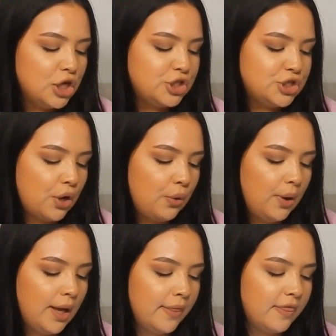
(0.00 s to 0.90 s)

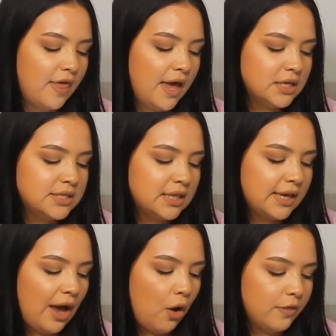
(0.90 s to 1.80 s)
So then to
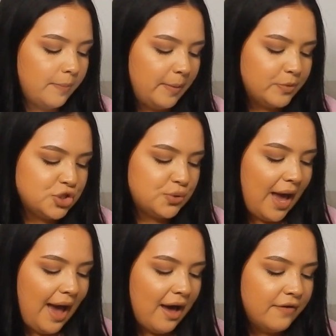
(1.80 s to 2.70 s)
look at all the papers you
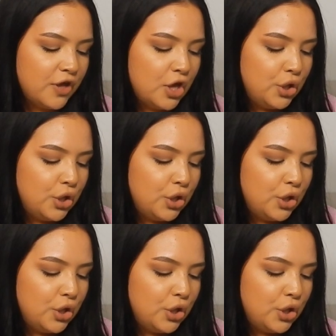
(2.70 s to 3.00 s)
have,